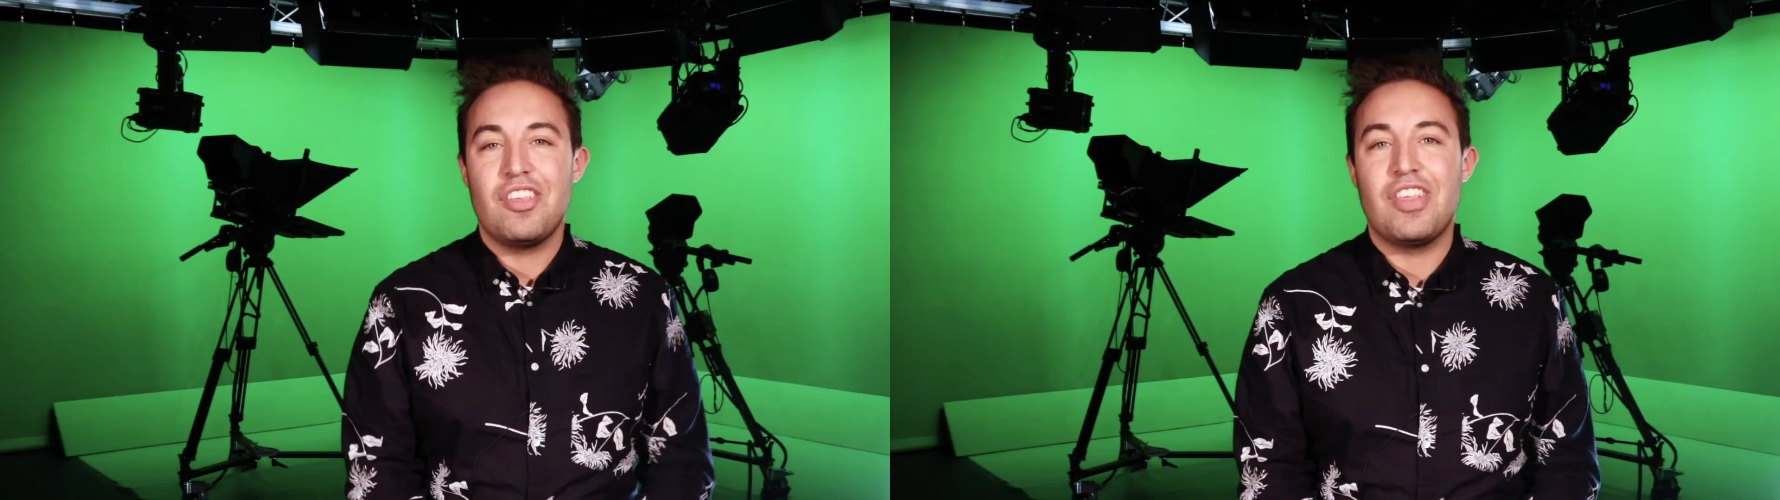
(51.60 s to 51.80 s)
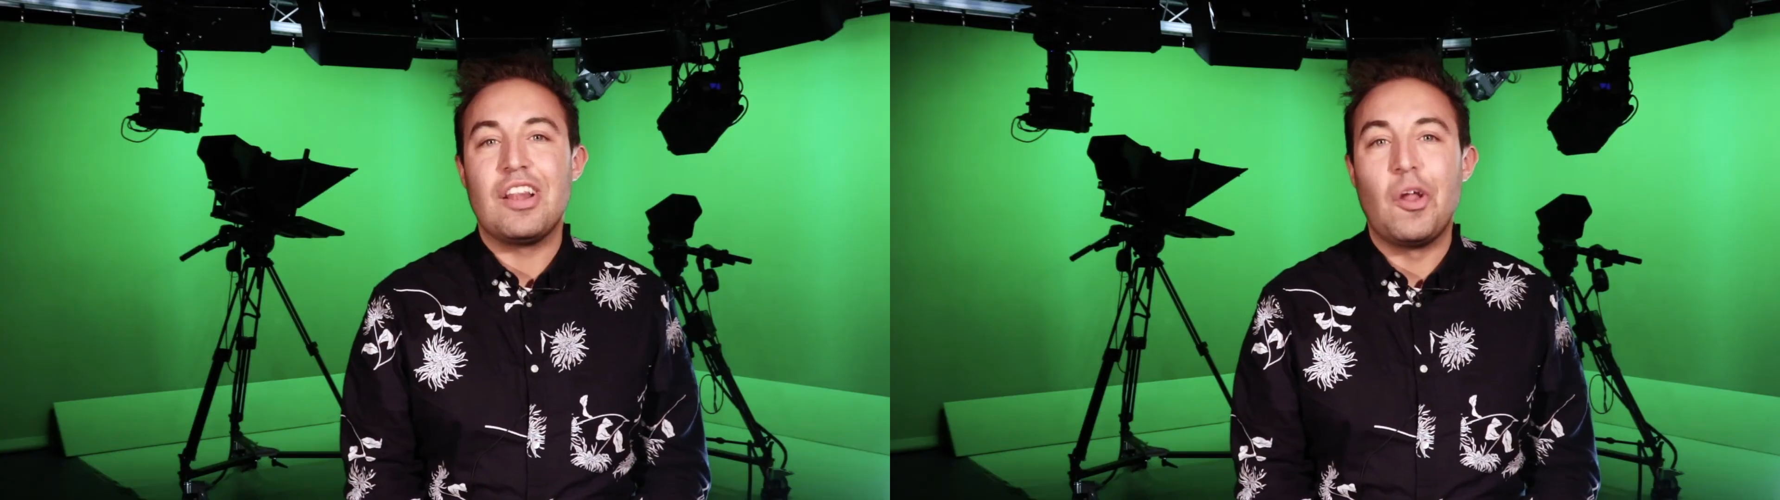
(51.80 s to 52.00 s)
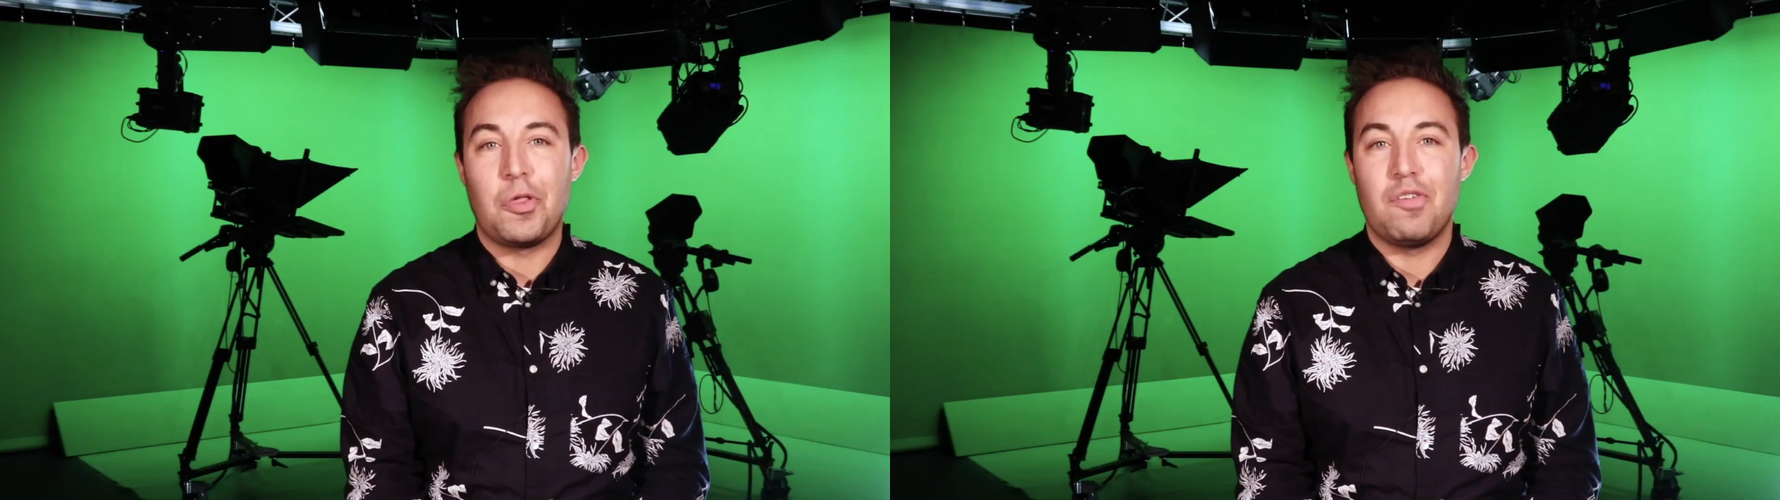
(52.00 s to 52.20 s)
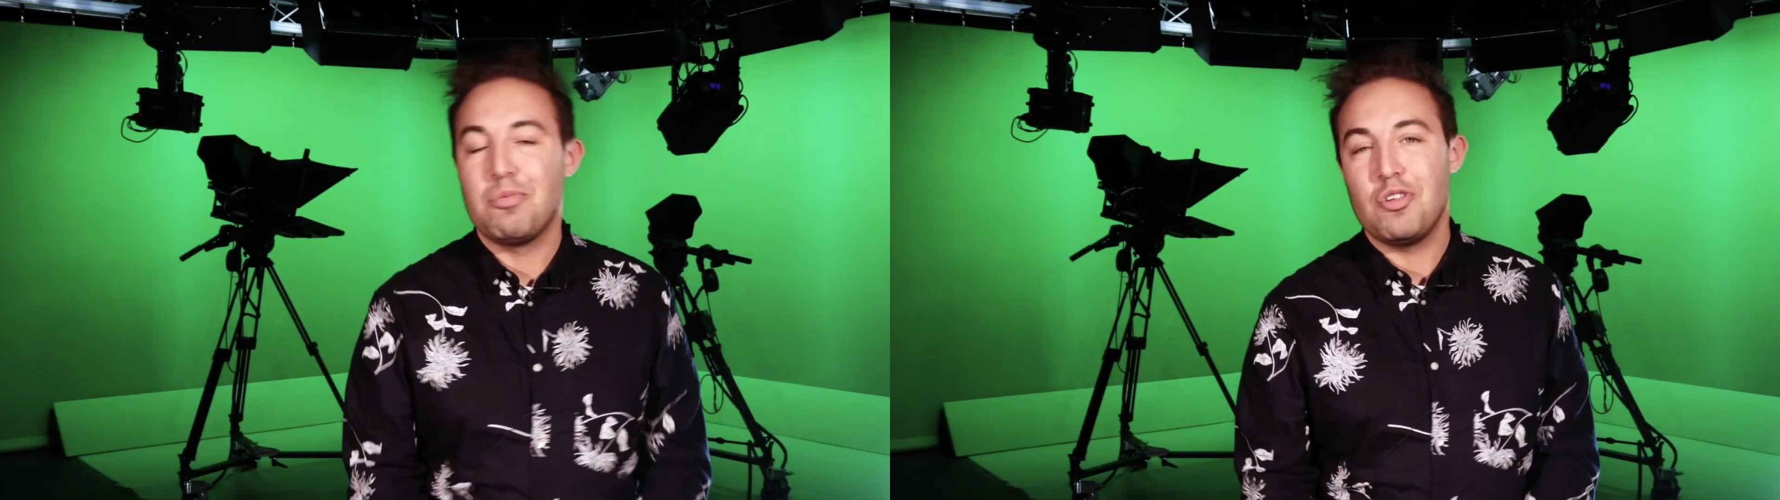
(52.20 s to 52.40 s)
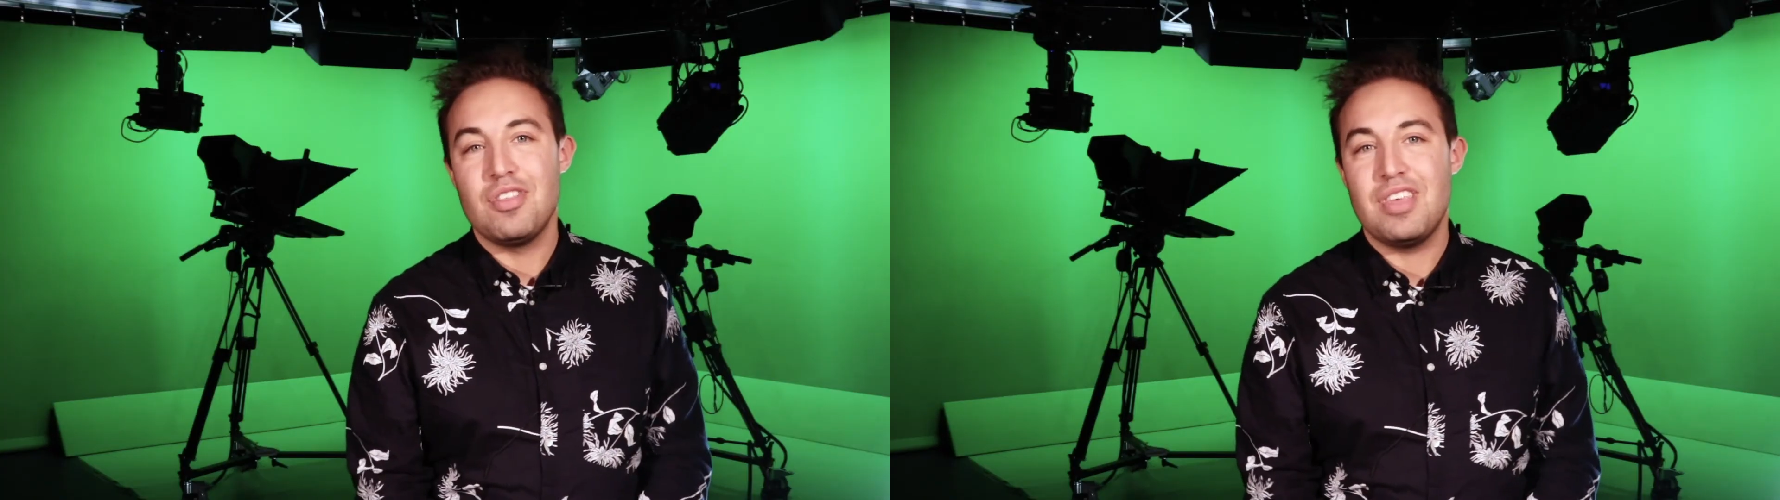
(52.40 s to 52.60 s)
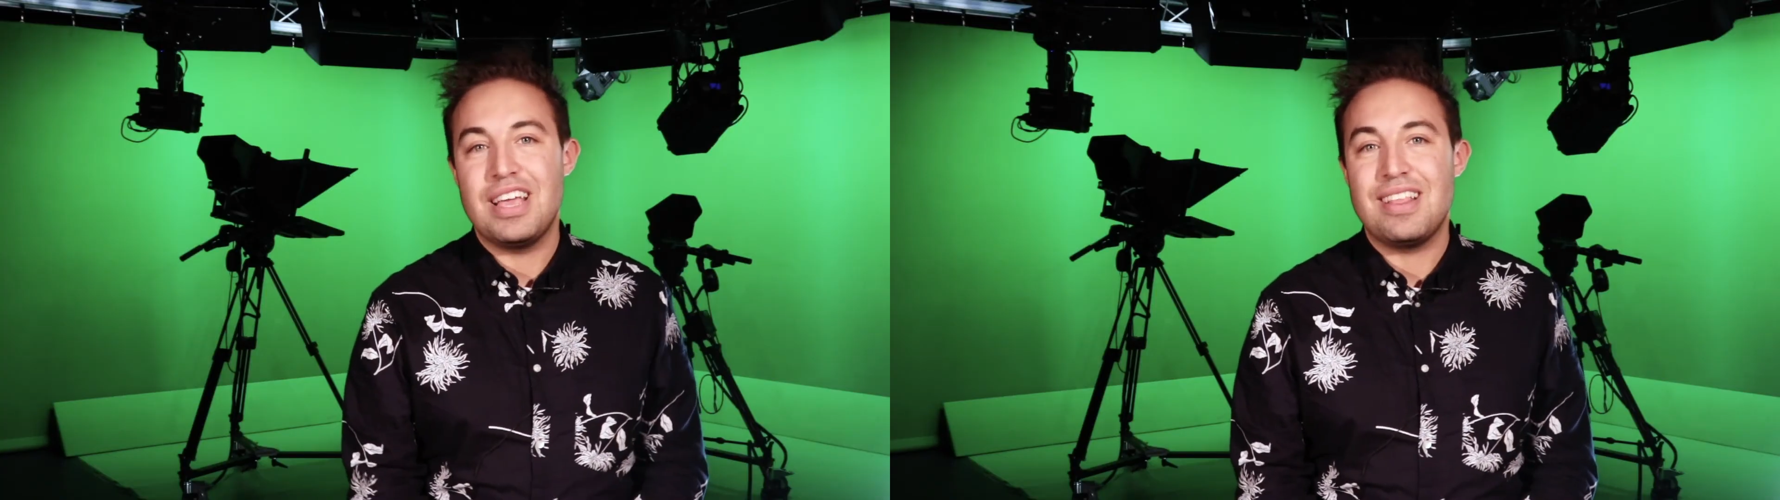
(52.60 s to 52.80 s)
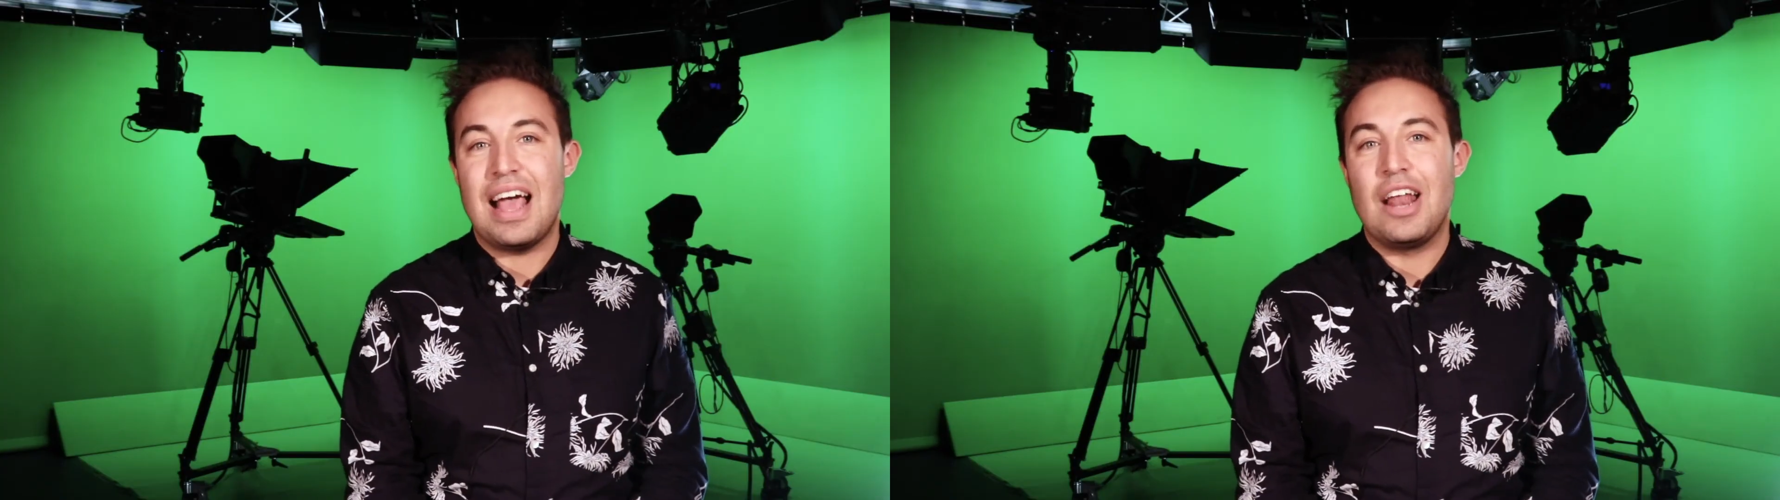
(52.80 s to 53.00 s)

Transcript: So there's lots of opportunities